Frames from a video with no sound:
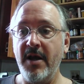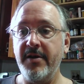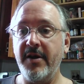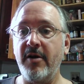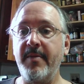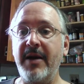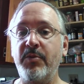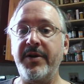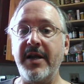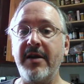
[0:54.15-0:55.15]
that are made
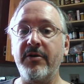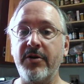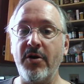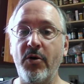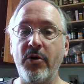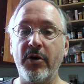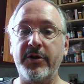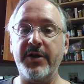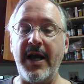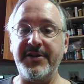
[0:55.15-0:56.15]
with either
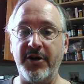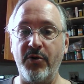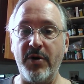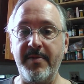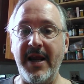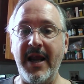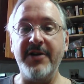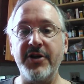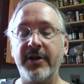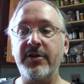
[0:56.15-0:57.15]
yogurt as a creamy
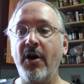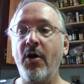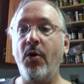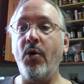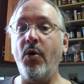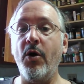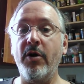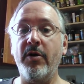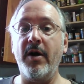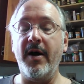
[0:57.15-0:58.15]
agent
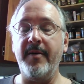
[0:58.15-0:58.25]
or